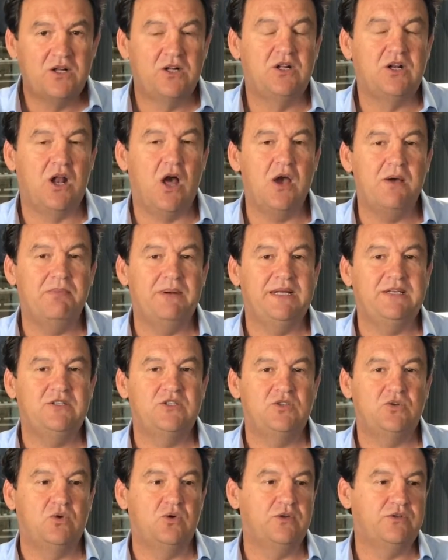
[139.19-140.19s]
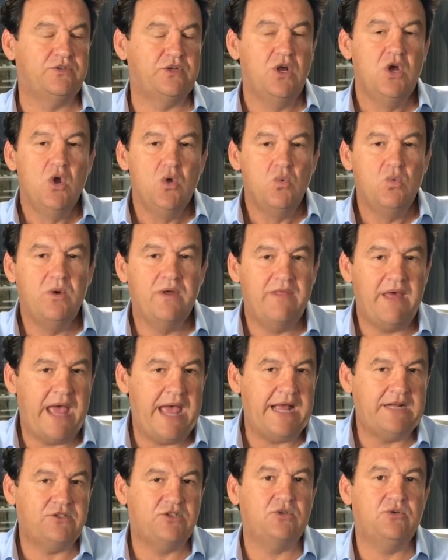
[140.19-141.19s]
globally sourced, with
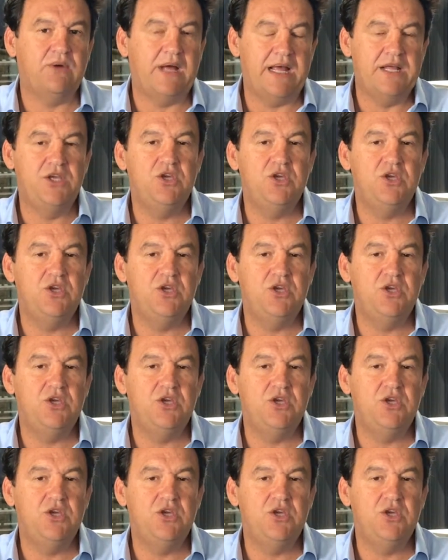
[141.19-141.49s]
a